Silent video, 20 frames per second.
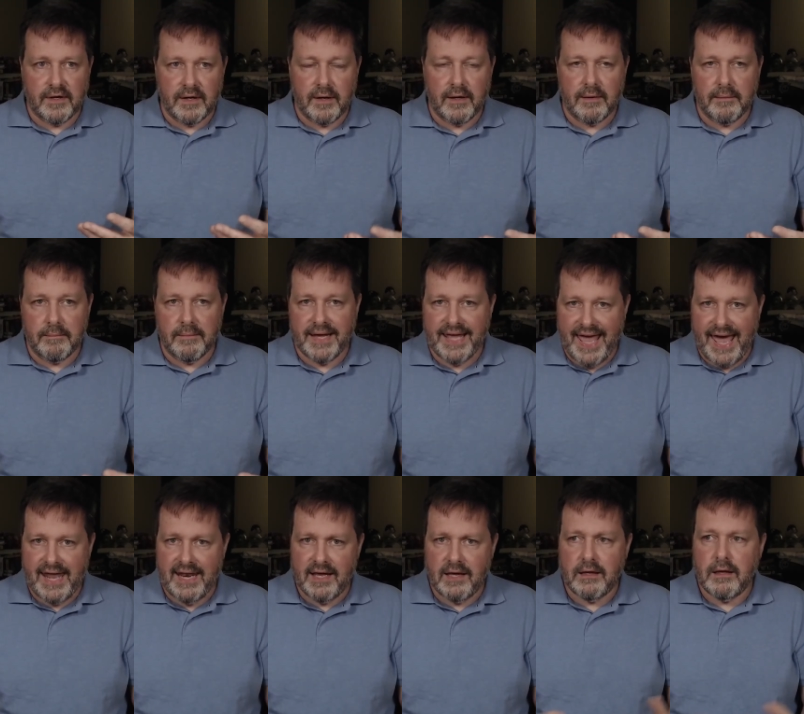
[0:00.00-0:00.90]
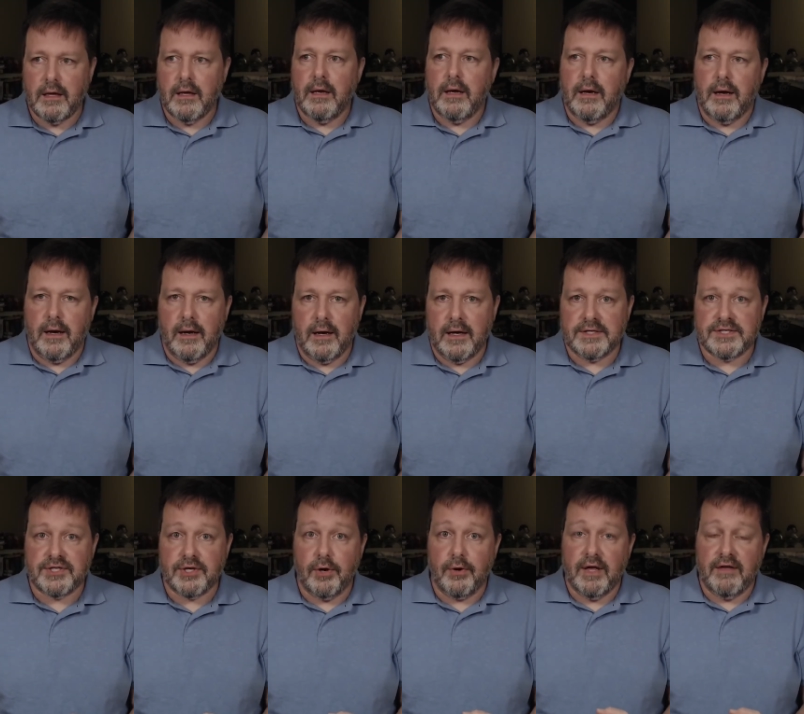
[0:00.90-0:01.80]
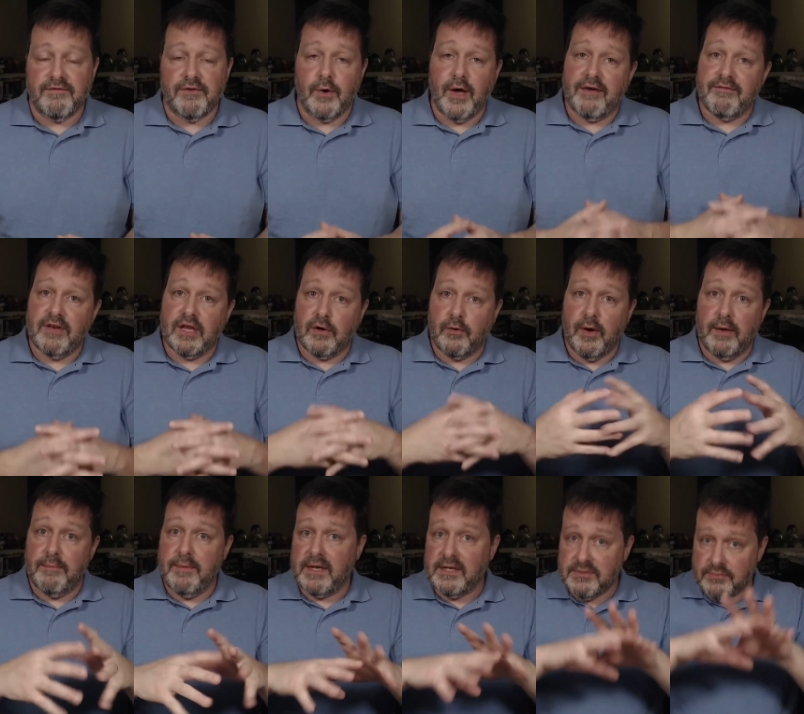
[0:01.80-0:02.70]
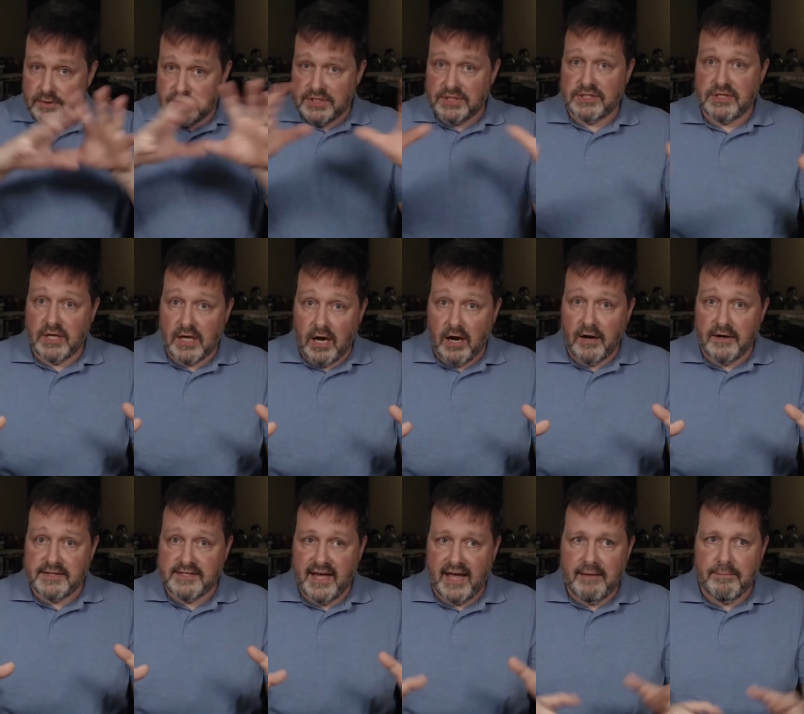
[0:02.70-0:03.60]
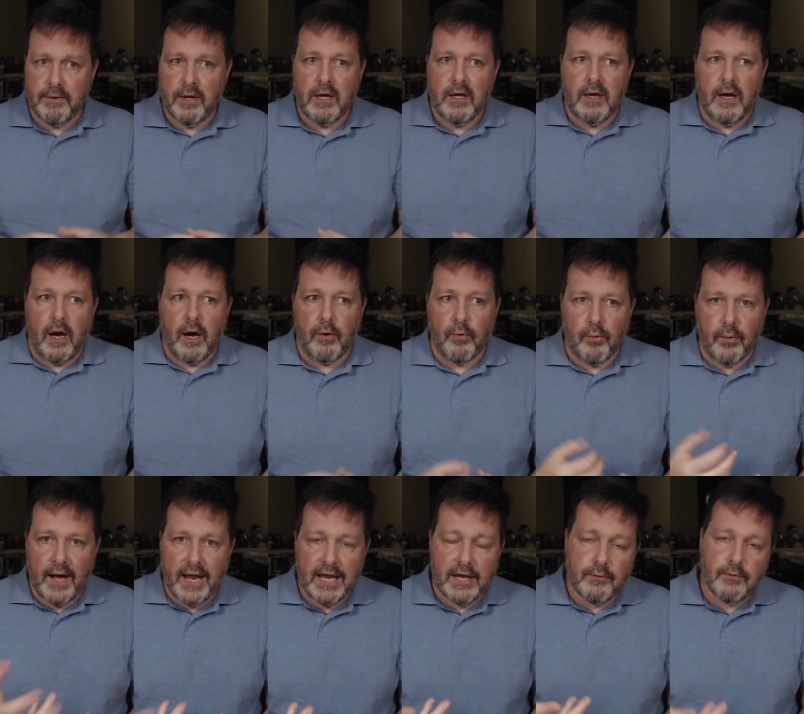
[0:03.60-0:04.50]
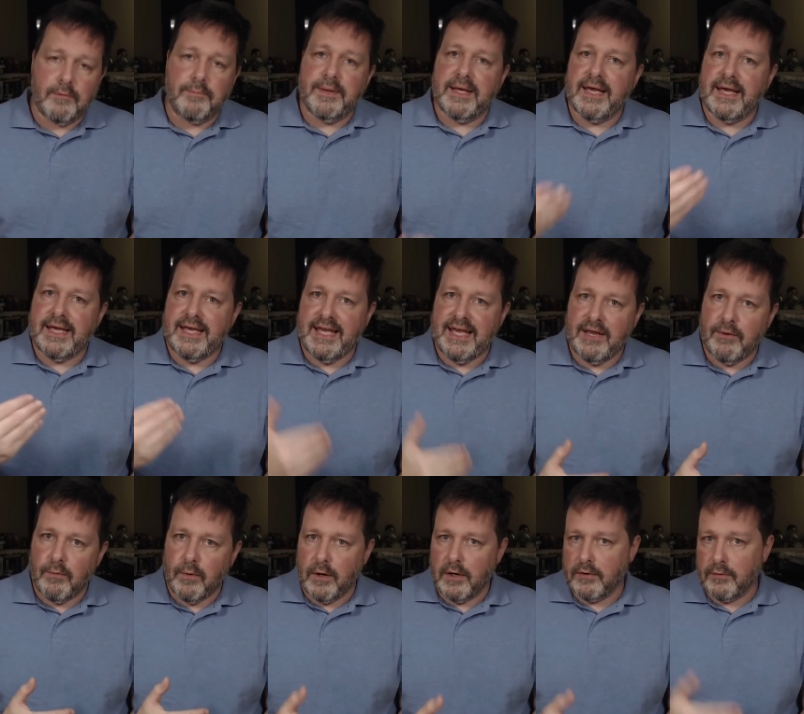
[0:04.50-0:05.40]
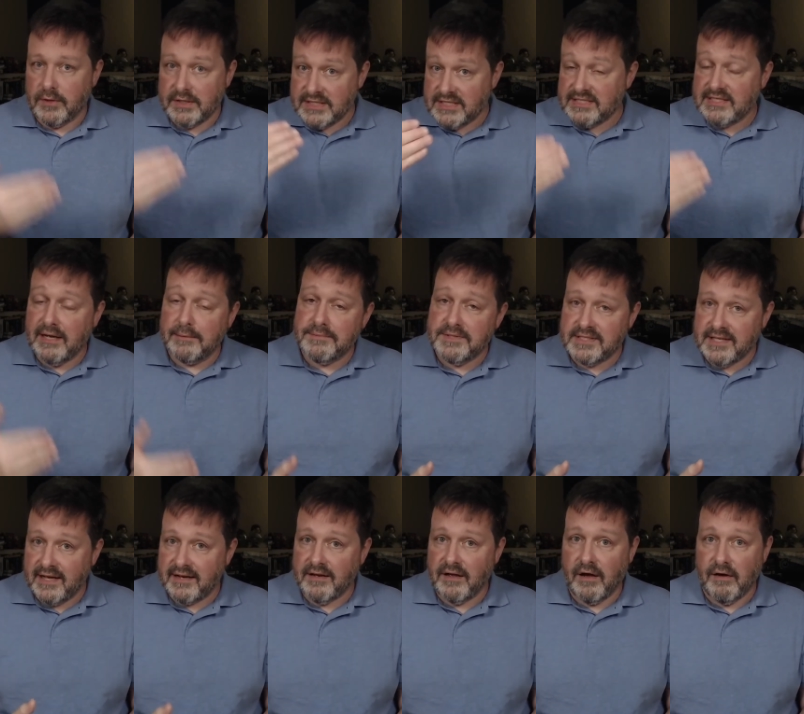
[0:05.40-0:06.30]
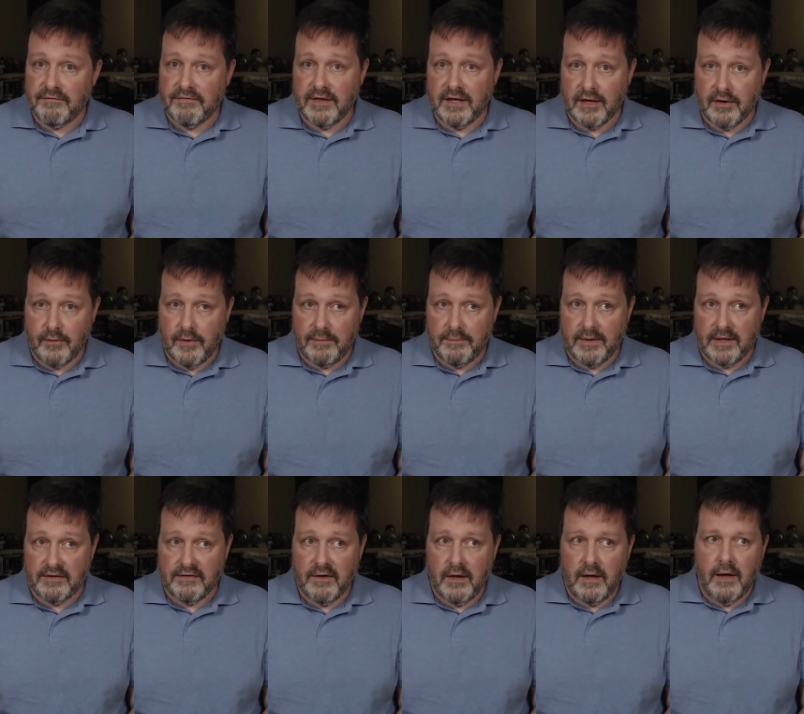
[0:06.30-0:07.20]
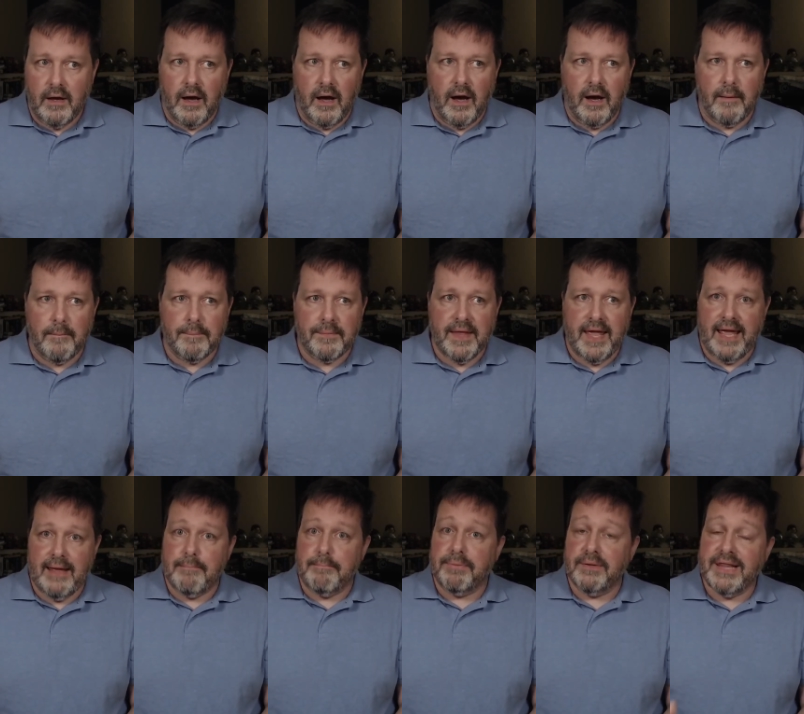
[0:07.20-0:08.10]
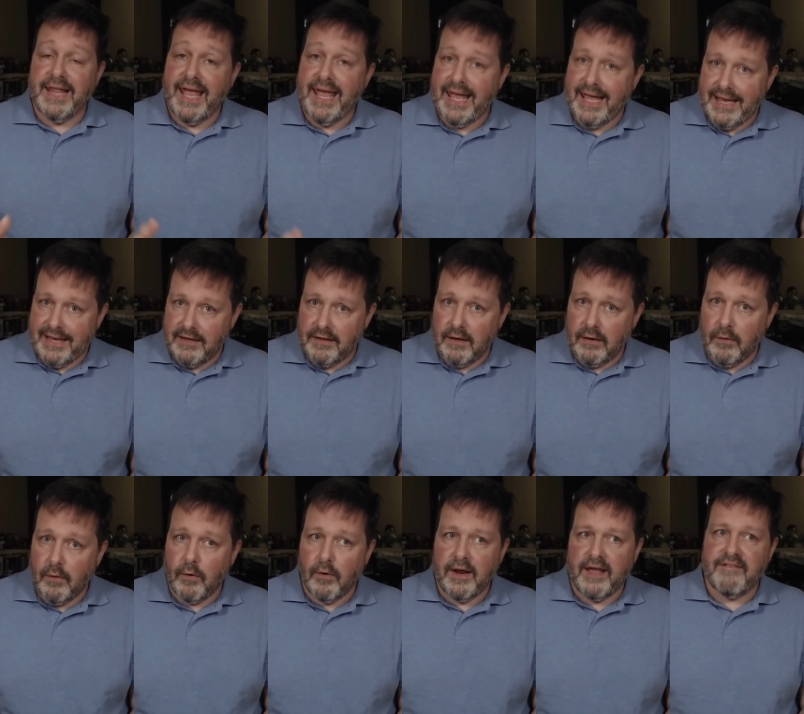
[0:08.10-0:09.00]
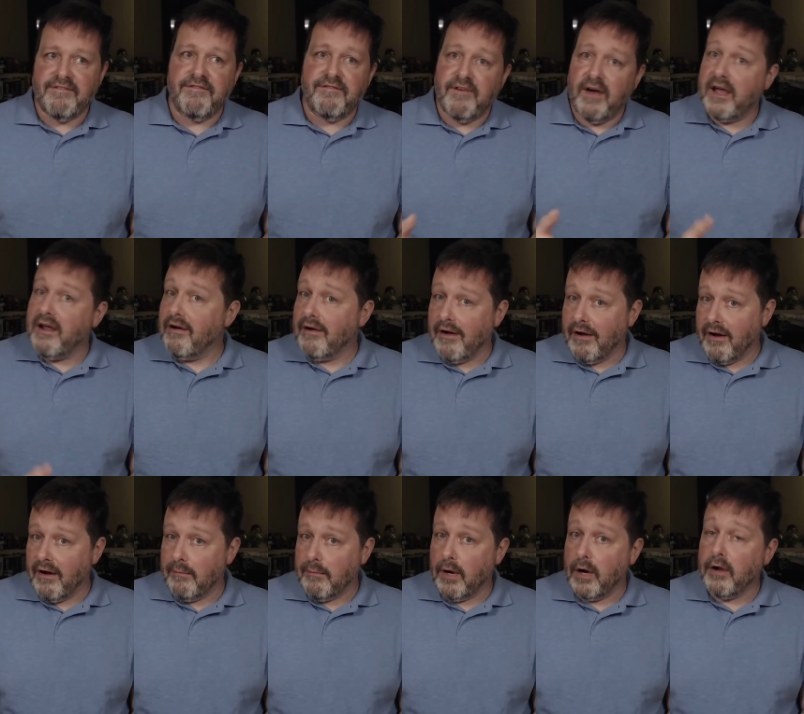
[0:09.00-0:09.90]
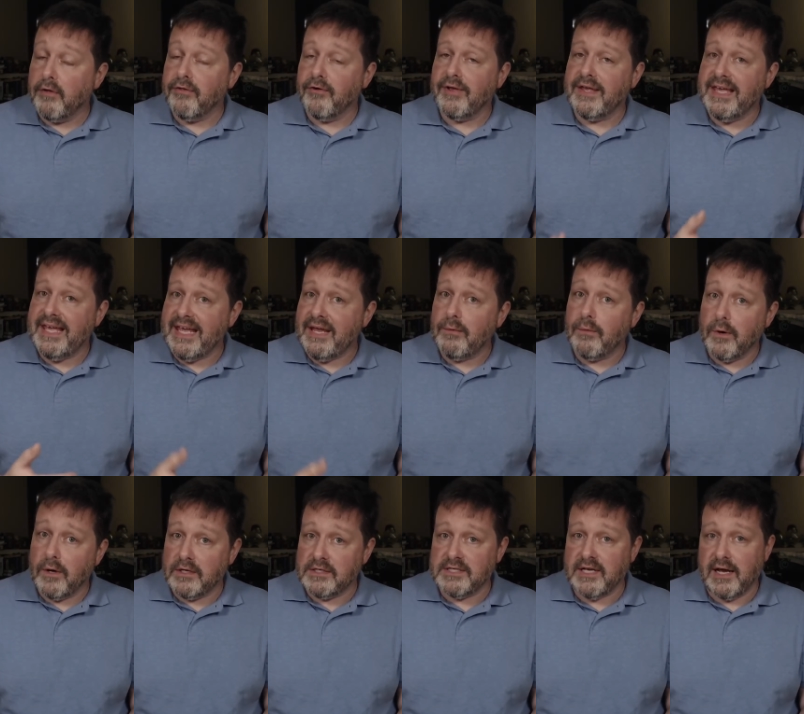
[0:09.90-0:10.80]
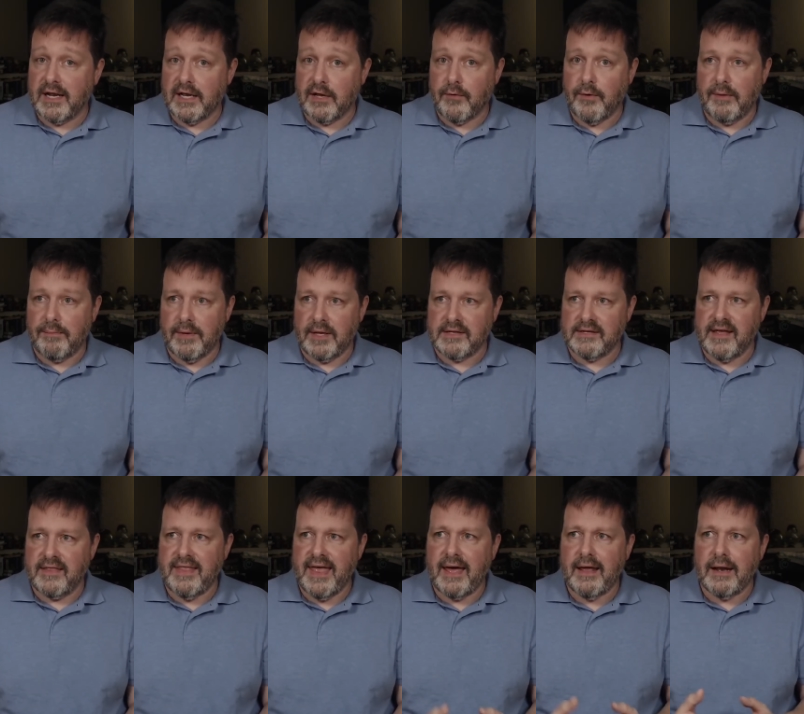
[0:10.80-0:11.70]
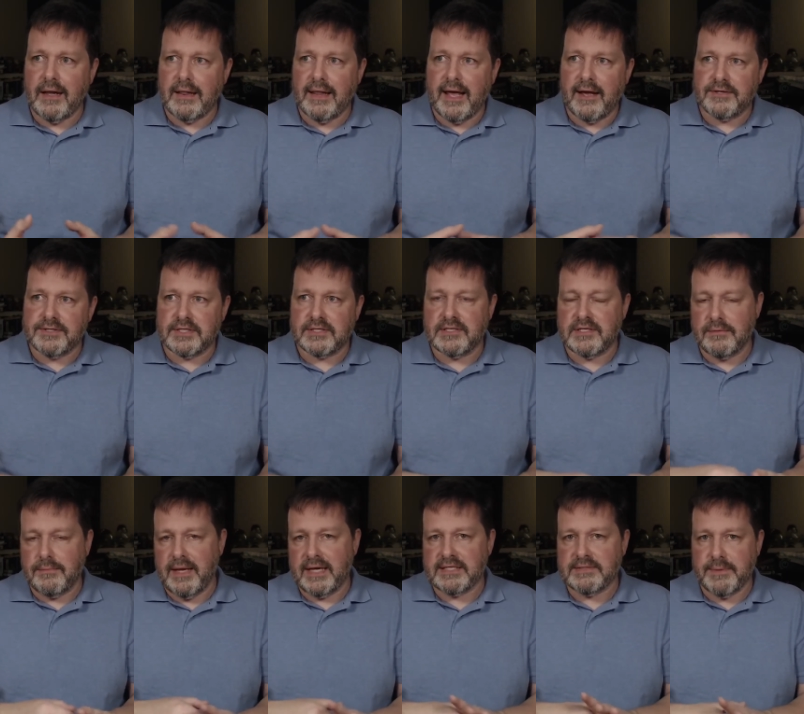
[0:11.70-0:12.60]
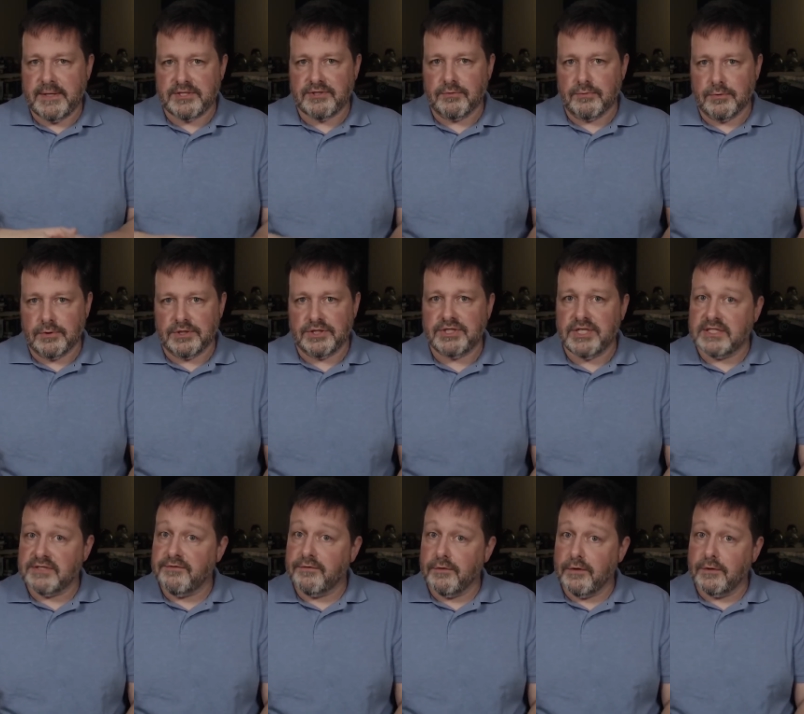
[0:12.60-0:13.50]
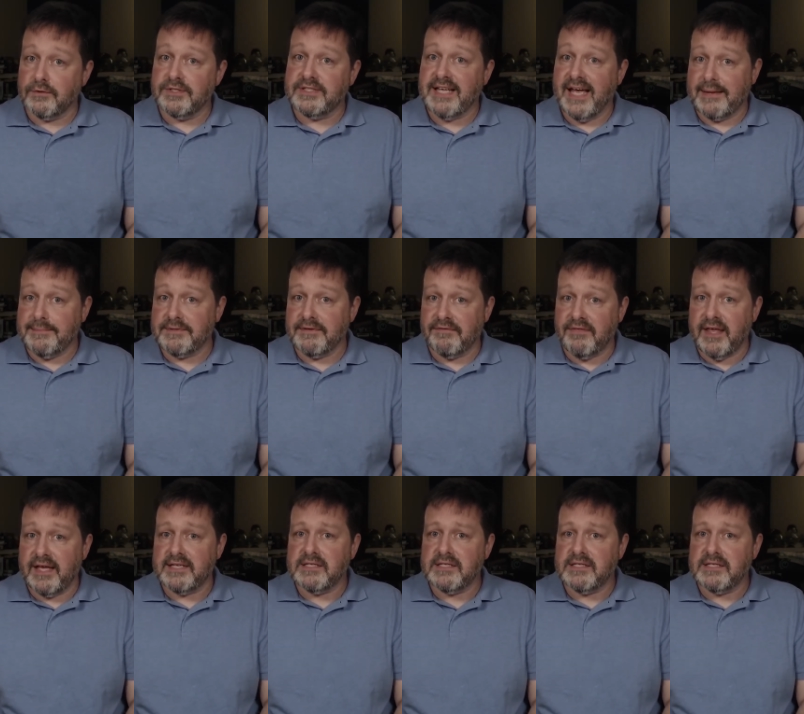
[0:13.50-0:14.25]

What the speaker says: mechanic. So if you have an equipment, which is the card type, a relic would be a keyword or a subset of the equipment. A blade or a firearm are other keywords on equipment, and that allows us to make special rules just for those types of things